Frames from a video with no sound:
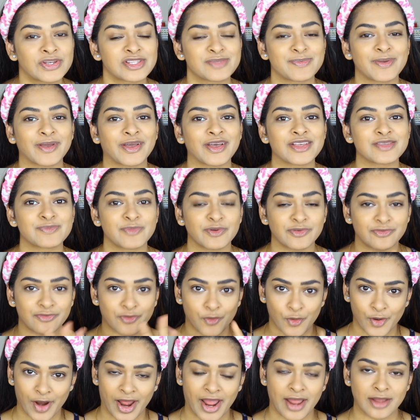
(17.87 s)
it's because
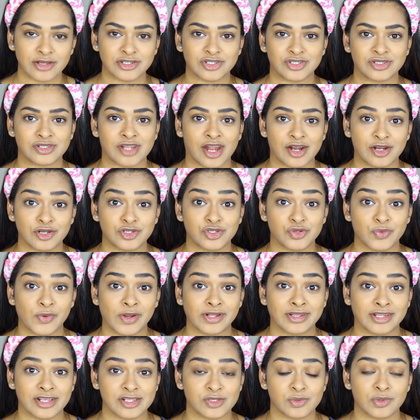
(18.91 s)
before I started
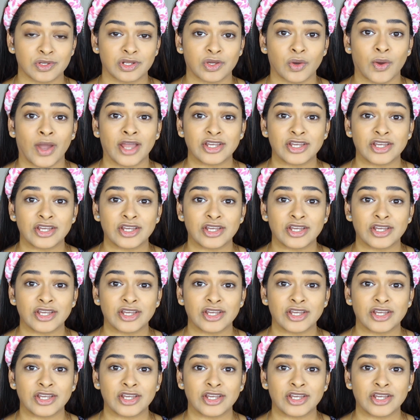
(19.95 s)
shooting this video,